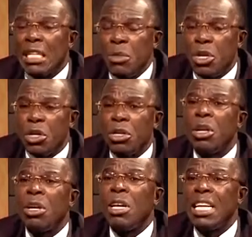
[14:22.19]
million
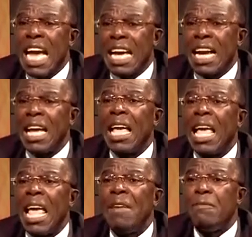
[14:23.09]
naira
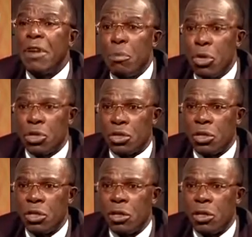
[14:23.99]
every month.